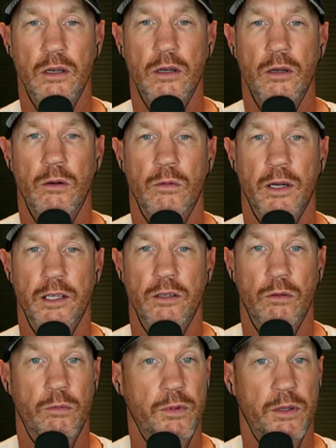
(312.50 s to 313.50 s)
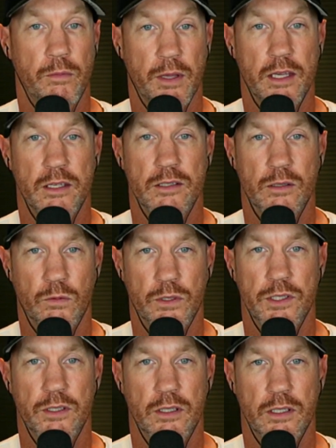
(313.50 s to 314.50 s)
Right? You'll be amazed at what
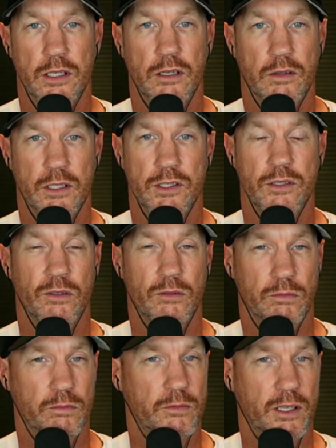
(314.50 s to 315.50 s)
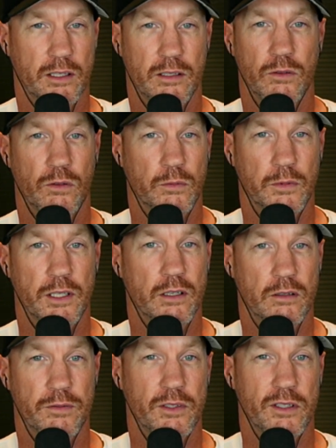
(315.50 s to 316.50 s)
you can hear that you don't kind of normally hear
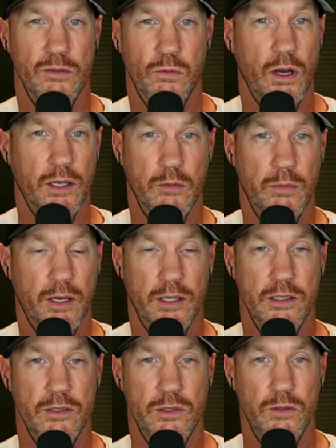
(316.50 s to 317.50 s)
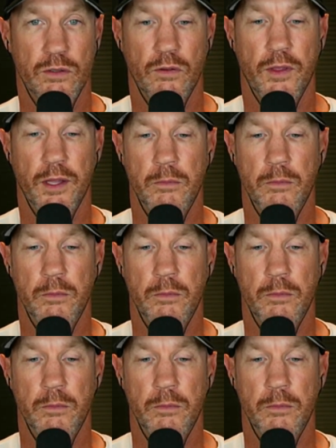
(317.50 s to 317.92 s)
if you're just walking by, just doing your thing.